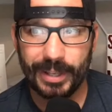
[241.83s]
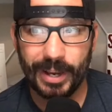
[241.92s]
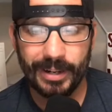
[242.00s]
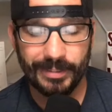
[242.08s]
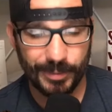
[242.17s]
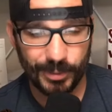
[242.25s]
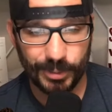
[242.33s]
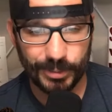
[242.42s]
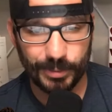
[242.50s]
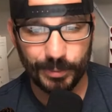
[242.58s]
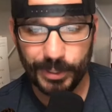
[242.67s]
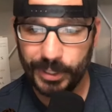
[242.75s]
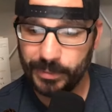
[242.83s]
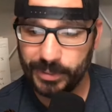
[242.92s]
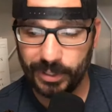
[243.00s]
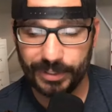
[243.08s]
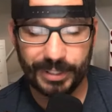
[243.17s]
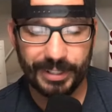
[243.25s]
there, Christian Williams here
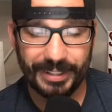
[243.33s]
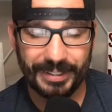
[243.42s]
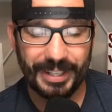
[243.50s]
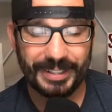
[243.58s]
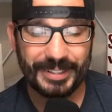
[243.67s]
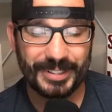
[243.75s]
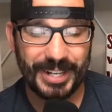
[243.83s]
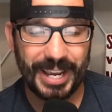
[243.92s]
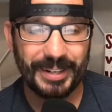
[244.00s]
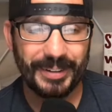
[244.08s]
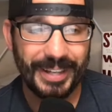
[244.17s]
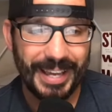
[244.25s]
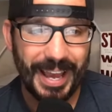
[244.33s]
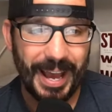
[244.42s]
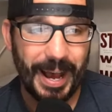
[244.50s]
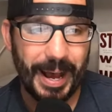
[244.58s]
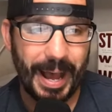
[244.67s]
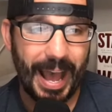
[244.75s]
at the channel,
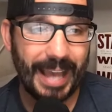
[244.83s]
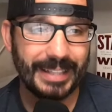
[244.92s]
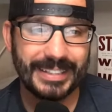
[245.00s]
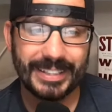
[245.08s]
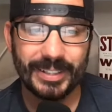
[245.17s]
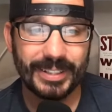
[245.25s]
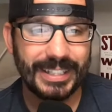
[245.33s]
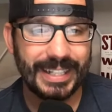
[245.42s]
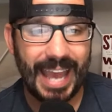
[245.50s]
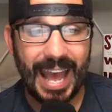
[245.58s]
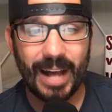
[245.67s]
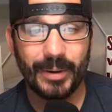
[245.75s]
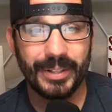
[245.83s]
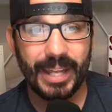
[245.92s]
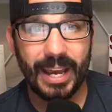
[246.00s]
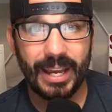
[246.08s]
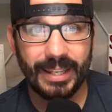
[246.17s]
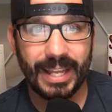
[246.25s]
I still lean Howell in
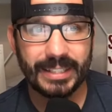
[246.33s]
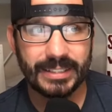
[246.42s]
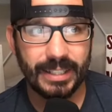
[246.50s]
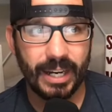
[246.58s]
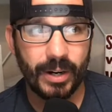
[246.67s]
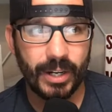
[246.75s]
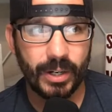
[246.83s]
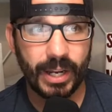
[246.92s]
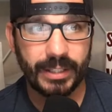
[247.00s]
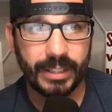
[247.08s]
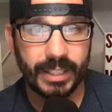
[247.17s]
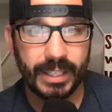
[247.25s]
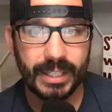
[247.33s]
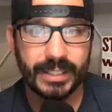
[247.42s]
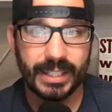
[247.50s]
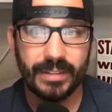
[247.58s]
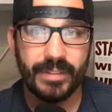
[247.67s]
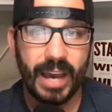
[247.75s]
that scenario, and I think he is
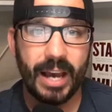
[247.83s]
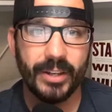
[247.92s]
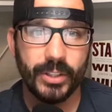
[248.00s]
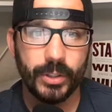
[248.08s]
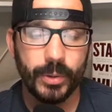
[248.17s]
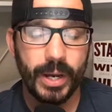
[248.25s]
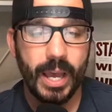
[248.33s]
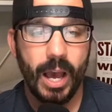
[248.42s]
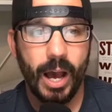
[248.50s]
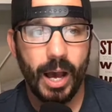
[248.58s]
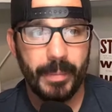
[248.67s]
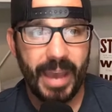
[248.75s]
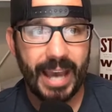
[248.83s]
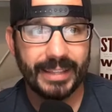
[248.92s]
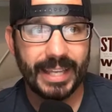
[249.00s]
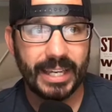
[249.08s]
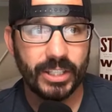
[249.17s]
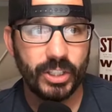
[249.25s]
a value at
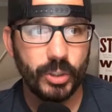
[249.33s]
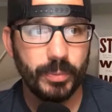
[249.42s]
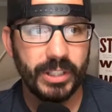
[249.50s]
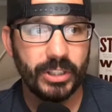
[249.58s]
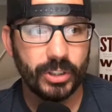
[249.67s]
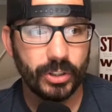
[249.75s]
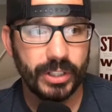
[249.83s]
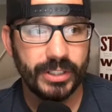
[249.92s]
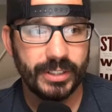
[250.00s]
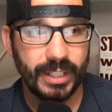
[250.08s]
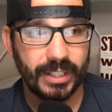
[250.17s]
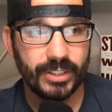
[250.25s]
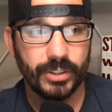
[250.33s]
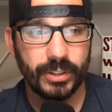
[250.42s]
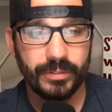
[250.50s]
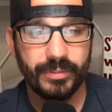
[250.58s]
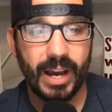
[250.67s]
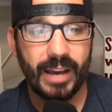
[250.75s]
that QB 36,
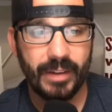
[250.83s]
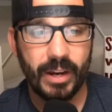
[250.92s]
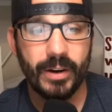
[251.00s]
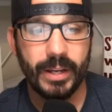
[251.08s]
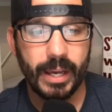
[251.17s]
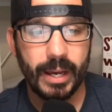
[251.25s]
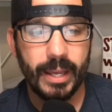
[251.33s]
35 area.